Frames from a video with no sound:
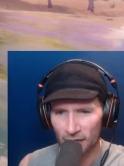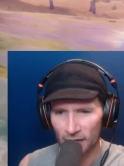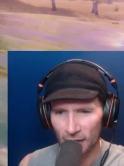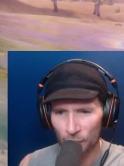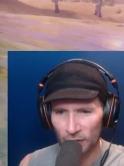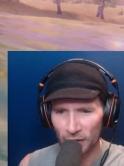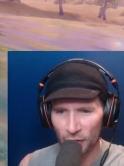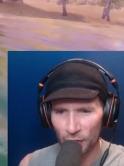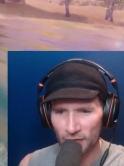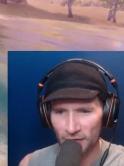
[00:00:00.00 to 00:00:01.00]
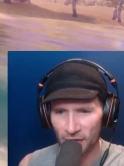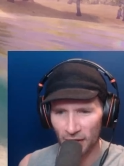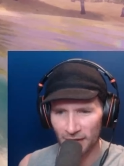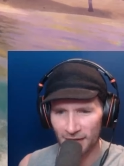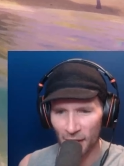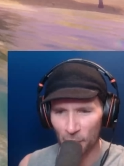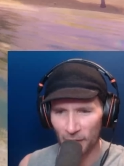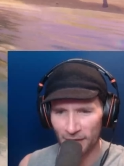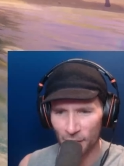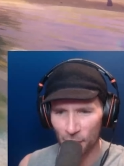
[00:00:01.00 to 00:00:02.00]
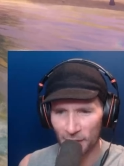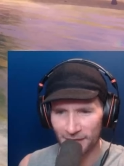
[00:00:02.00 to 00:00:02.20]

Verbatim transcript: I'm really curious to check these out, but I don't want to